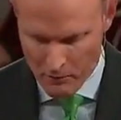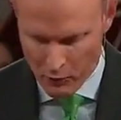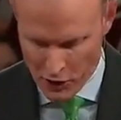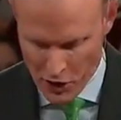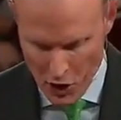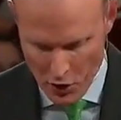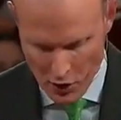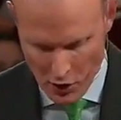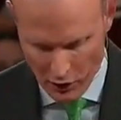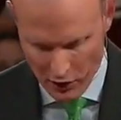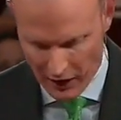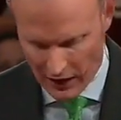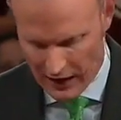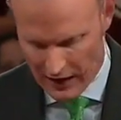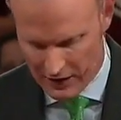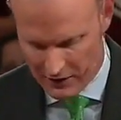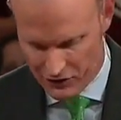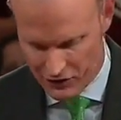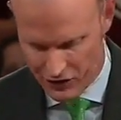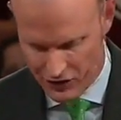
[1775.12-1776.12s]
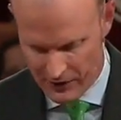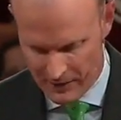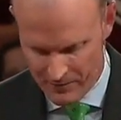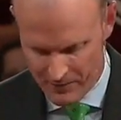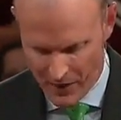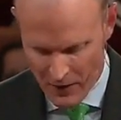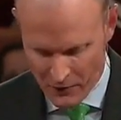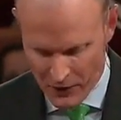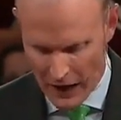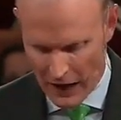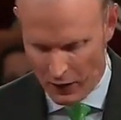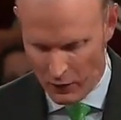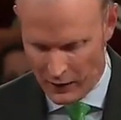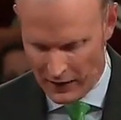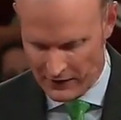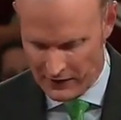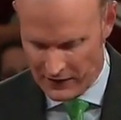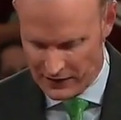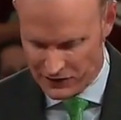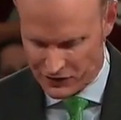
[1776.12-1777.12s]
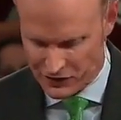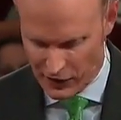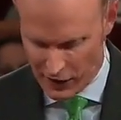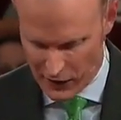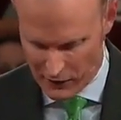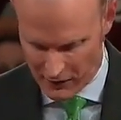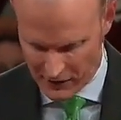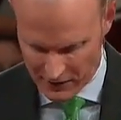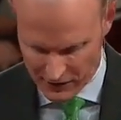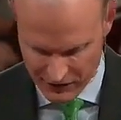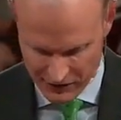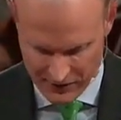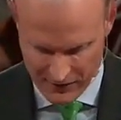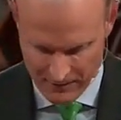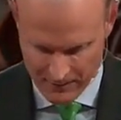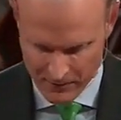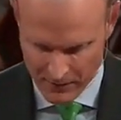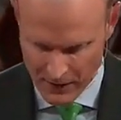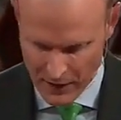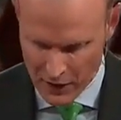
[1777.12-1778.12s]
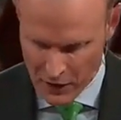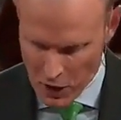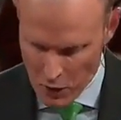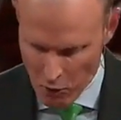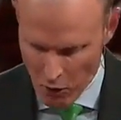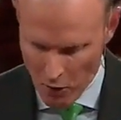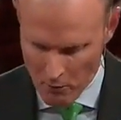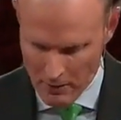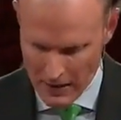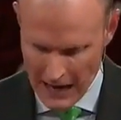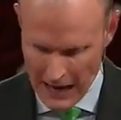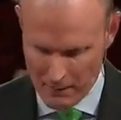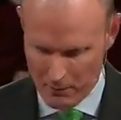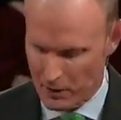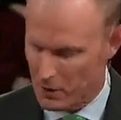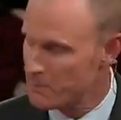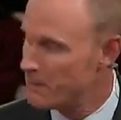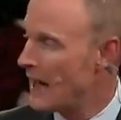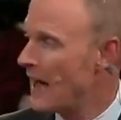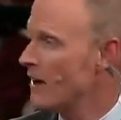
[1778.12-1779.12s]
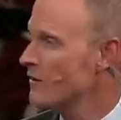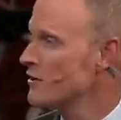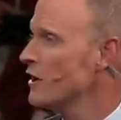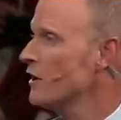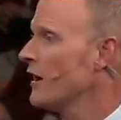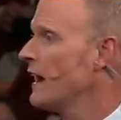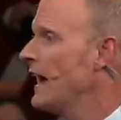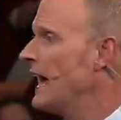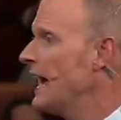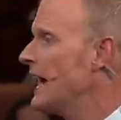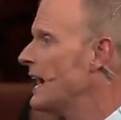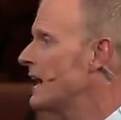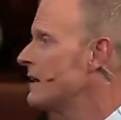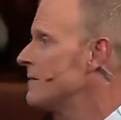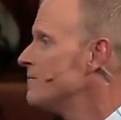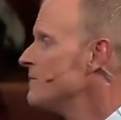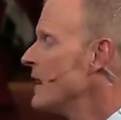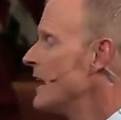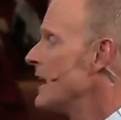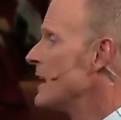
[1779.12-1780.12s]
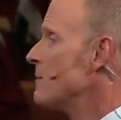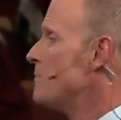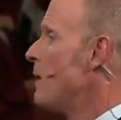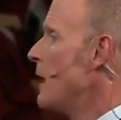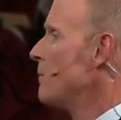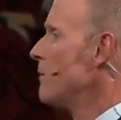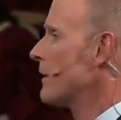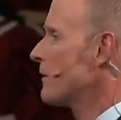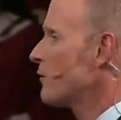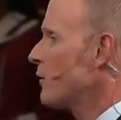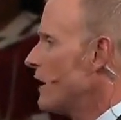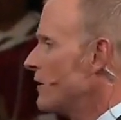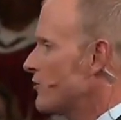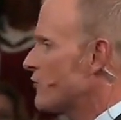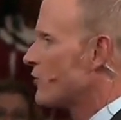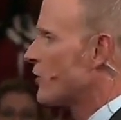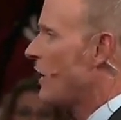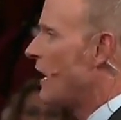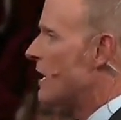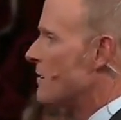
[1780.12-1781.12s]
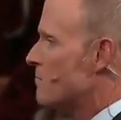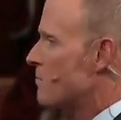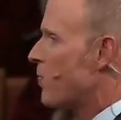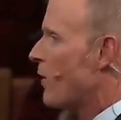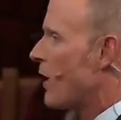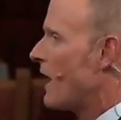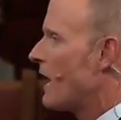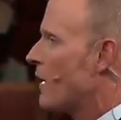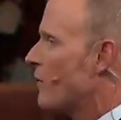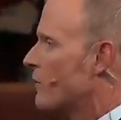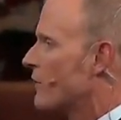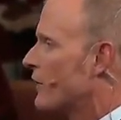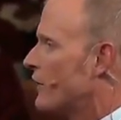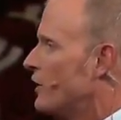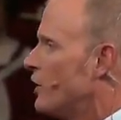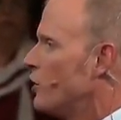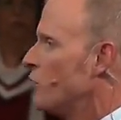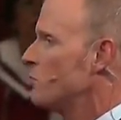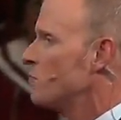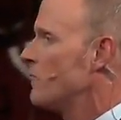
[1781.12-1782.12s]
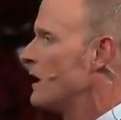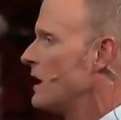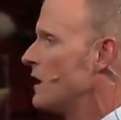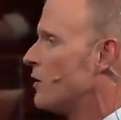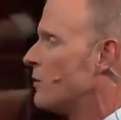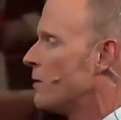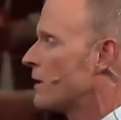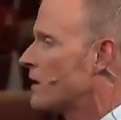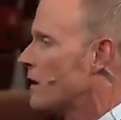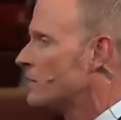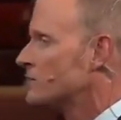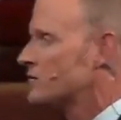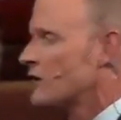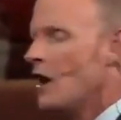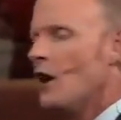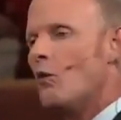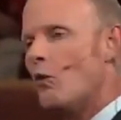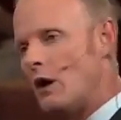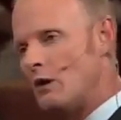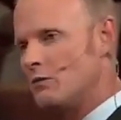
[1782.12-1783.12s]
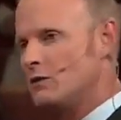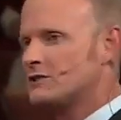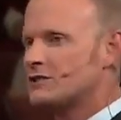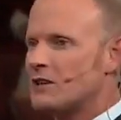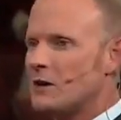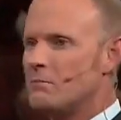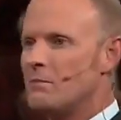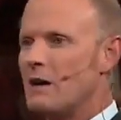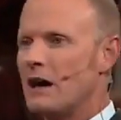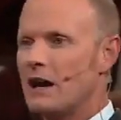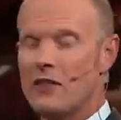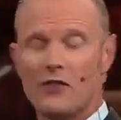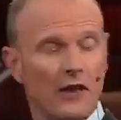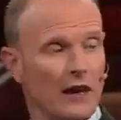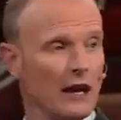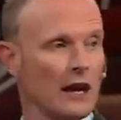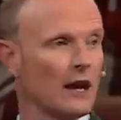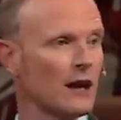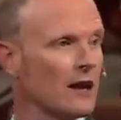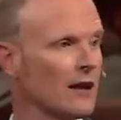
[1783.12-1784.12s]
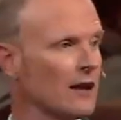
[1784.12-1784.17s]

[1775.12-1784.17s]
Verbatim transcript: when you go to lunch following this service, you won't be able to bow your head in a public restaurant and pray over the noon meal, because what would somebody think?